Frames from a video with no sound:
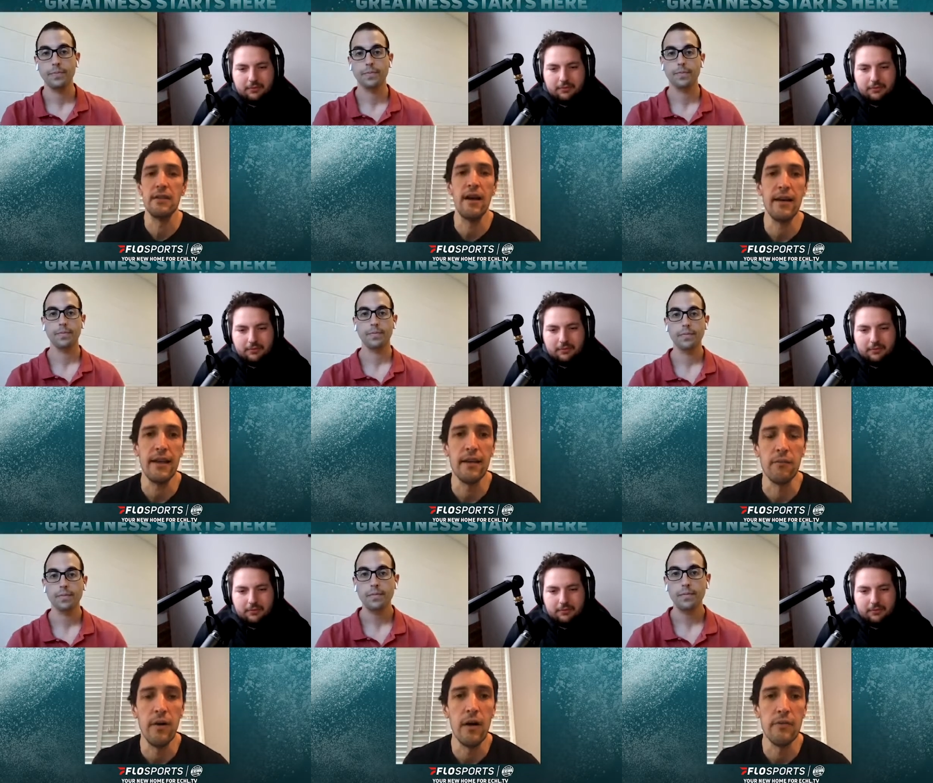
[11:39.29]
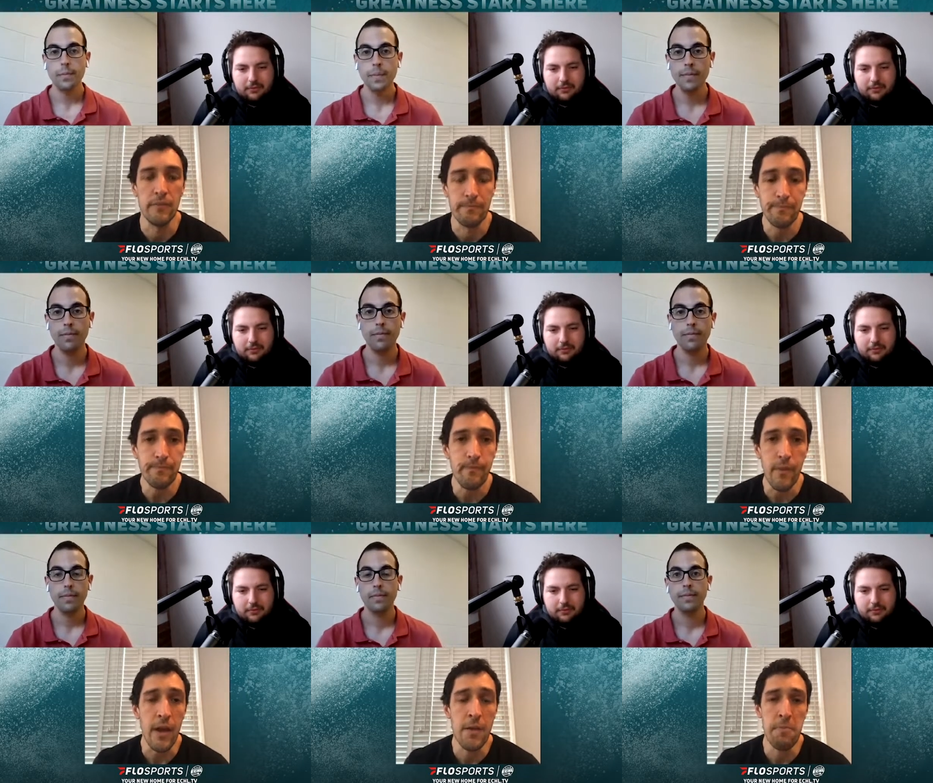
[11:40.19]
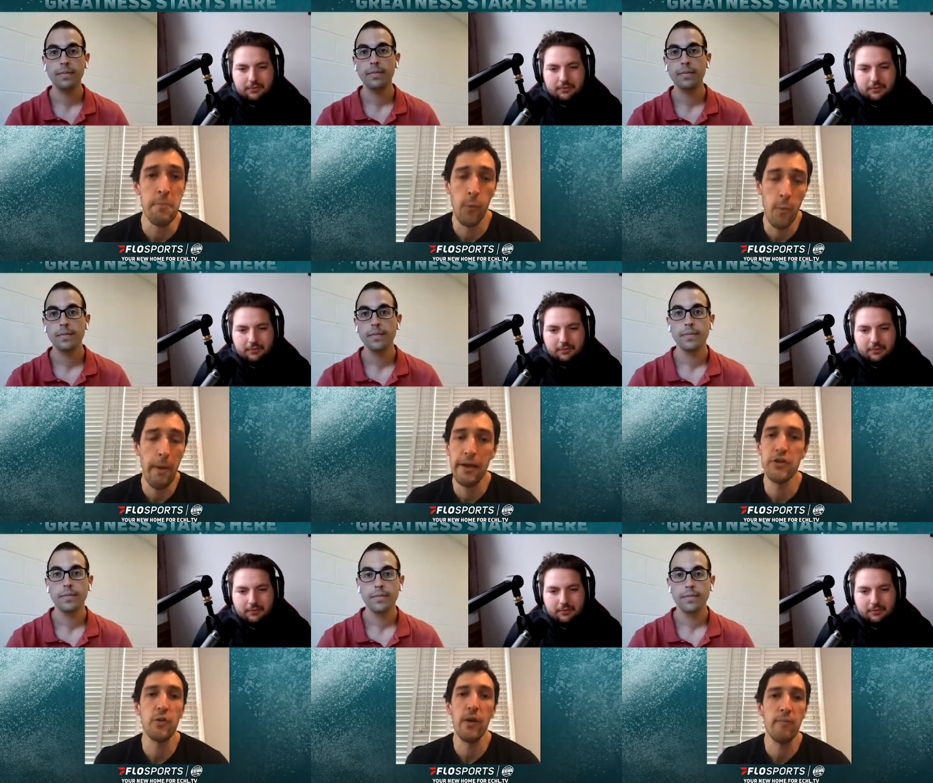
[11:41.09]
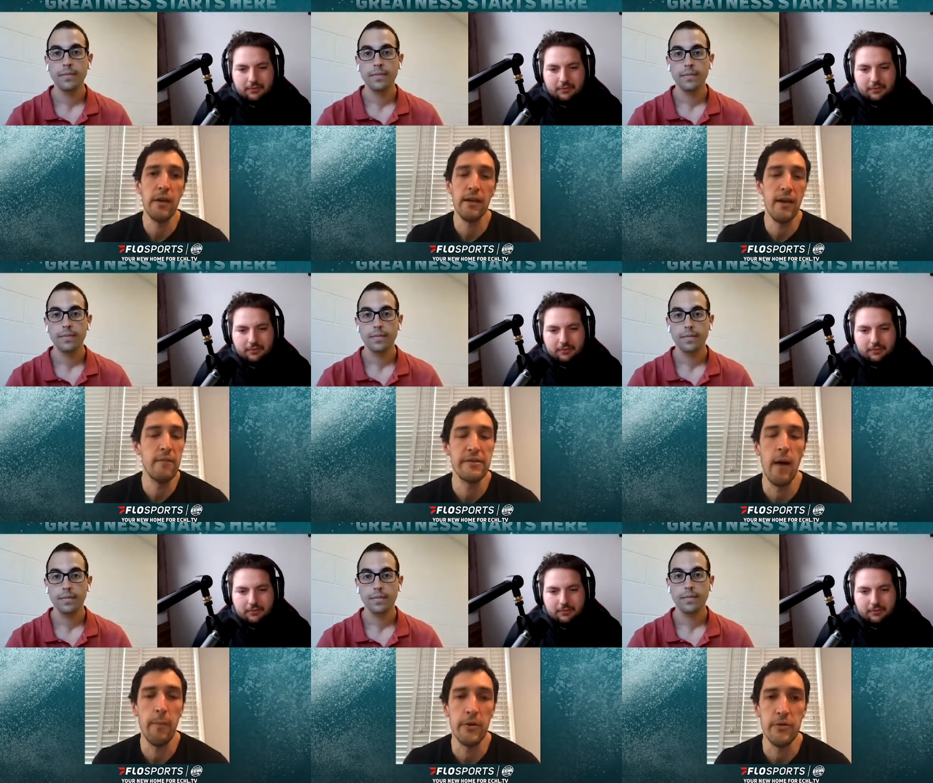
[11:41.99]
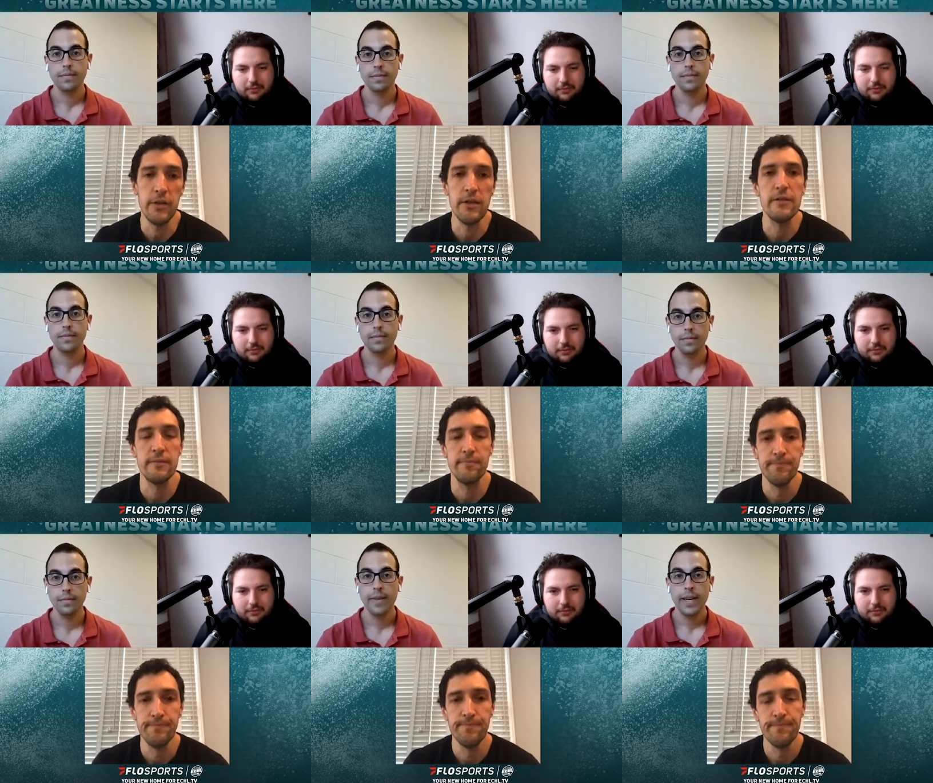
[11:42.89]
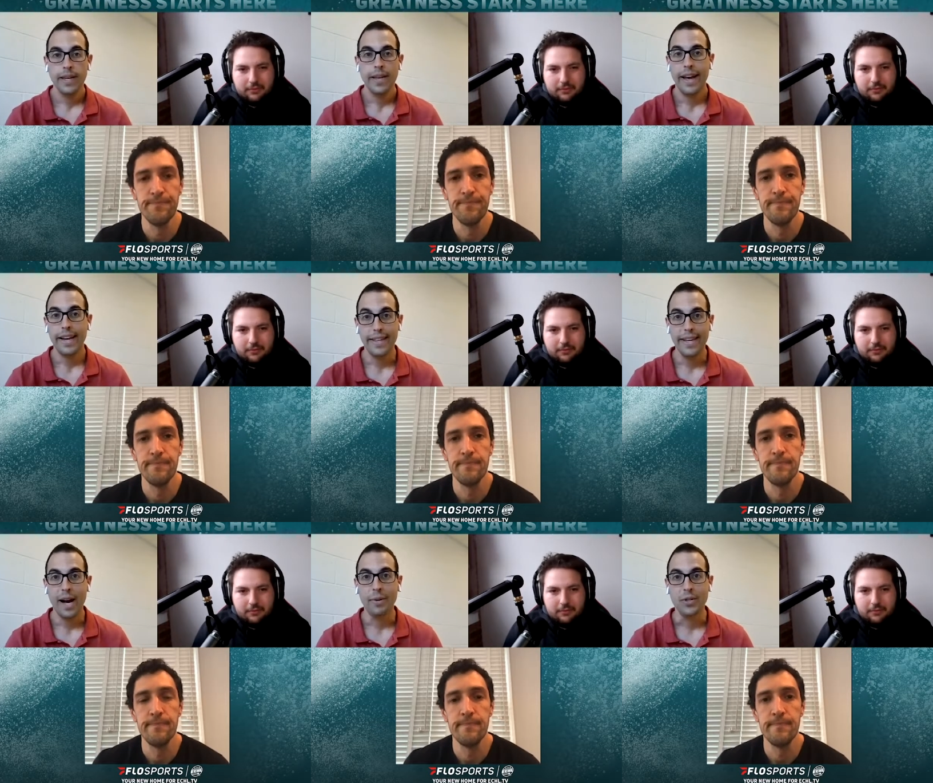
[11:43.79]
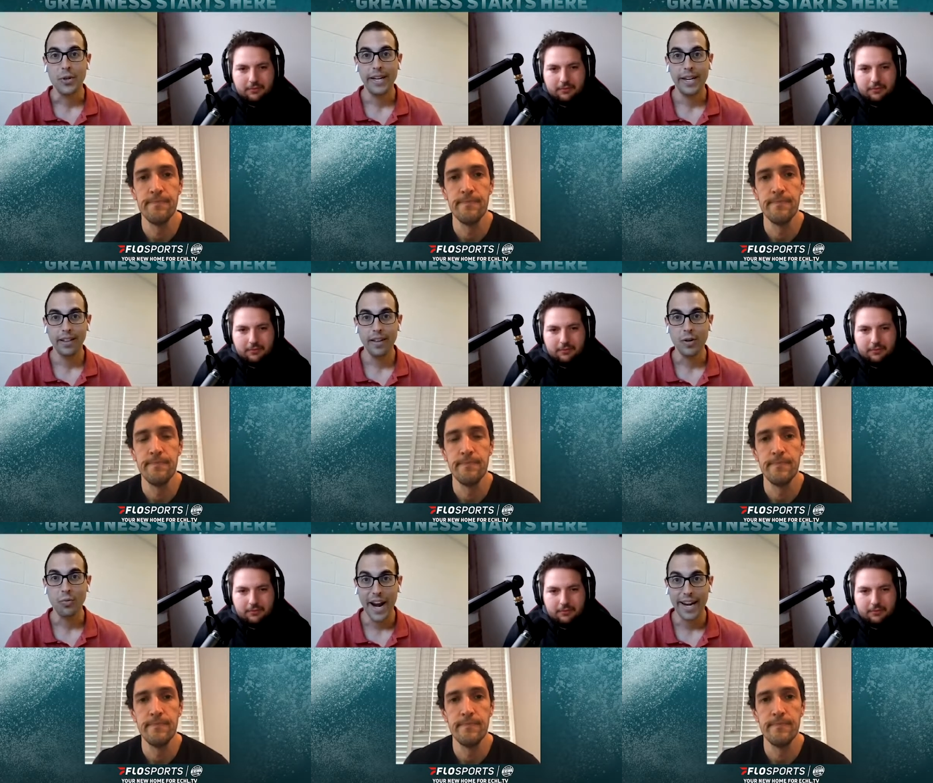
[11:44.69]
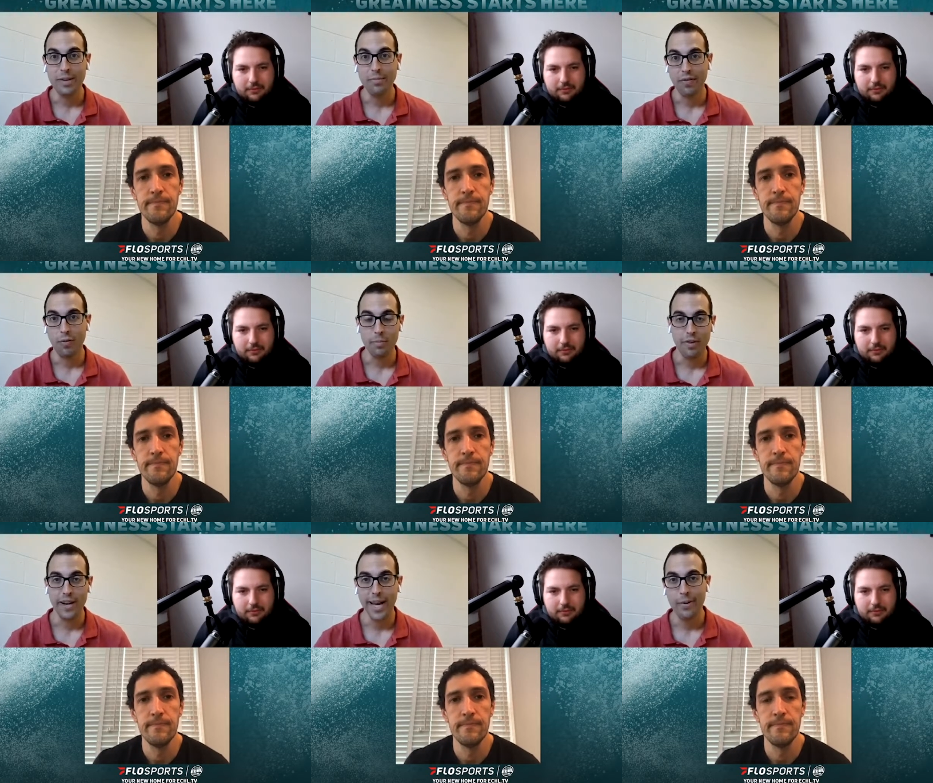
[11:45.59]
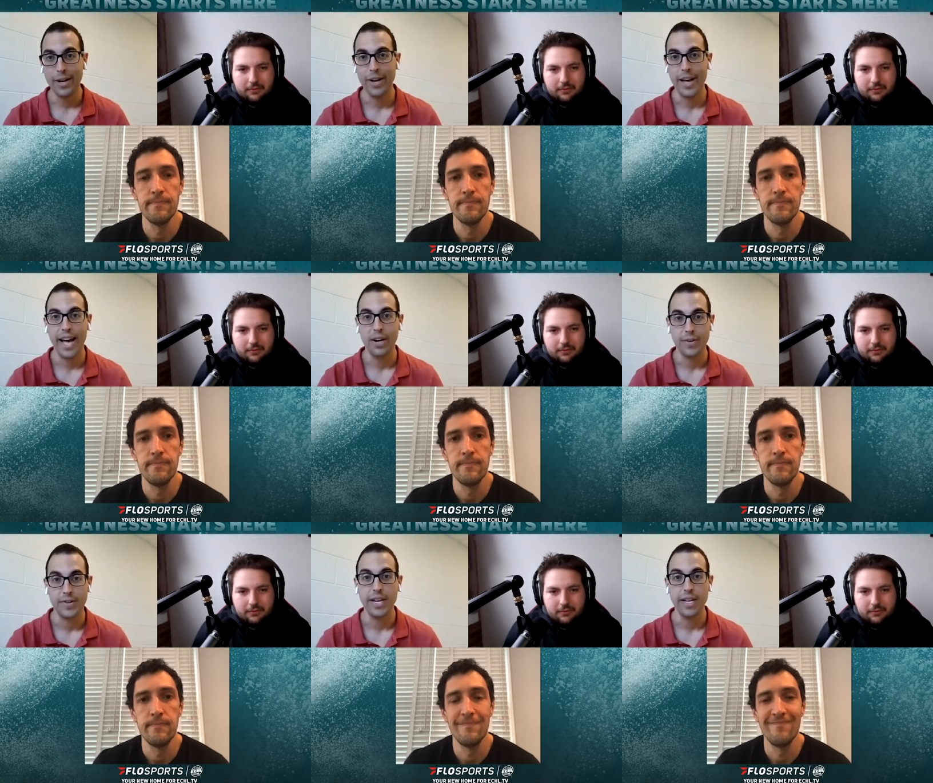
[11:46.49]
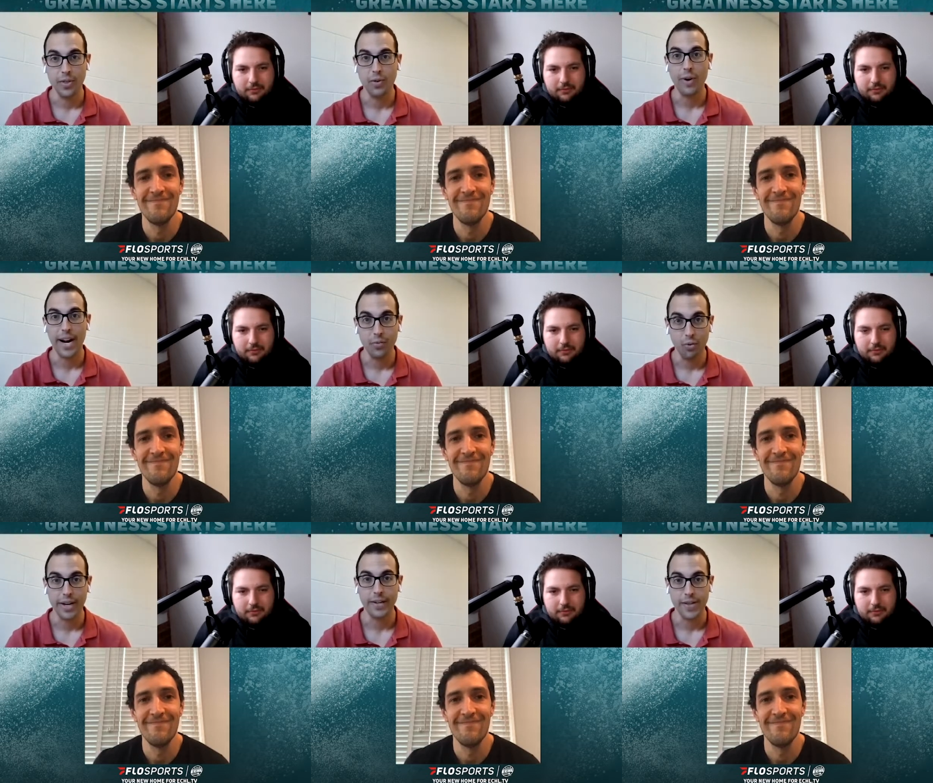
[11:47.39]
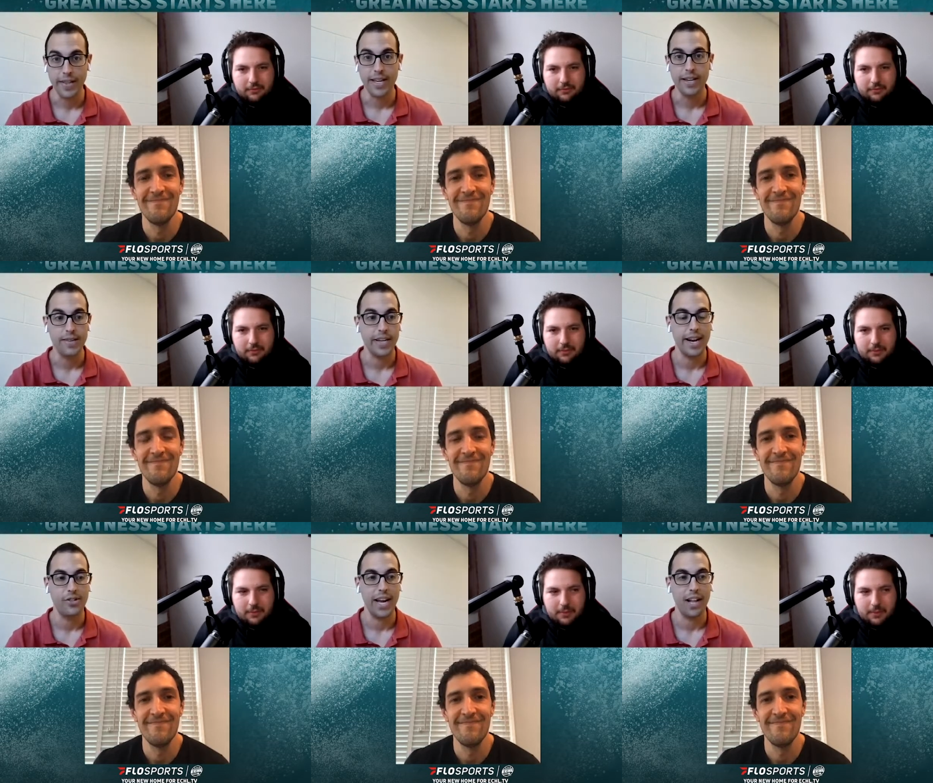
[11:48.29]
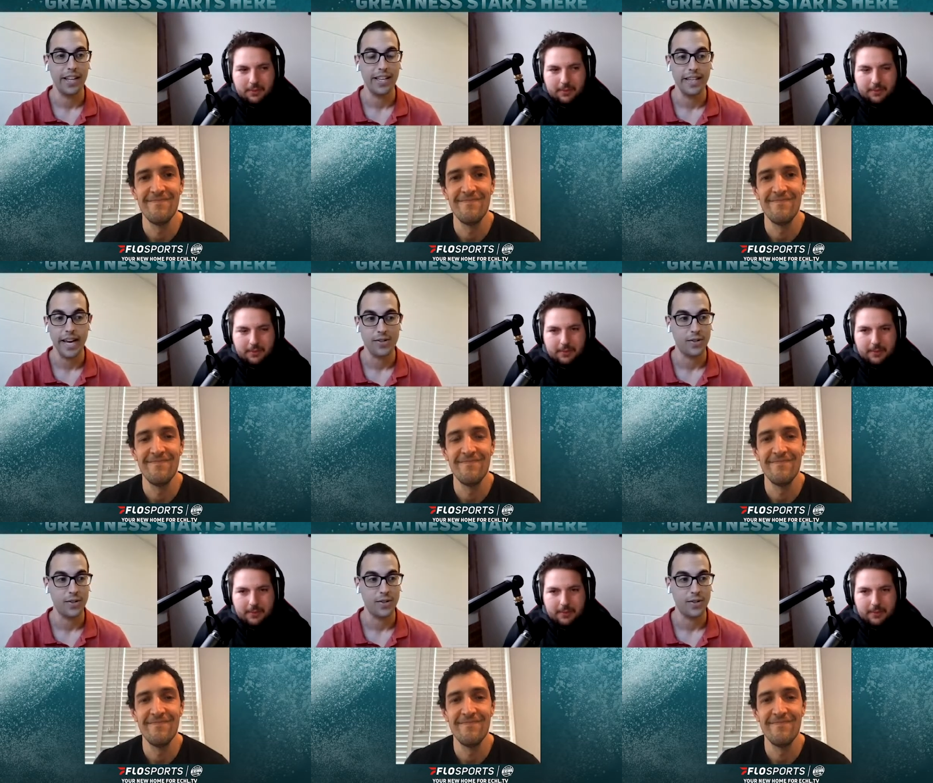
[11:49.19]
Speaker 1: and get involved. And people were patient with me and gave me some opportunities.
Speaker 2: I had the opportunity to live in Reading before moving out here to Iowa City with the Reading Royals in the ECHL. And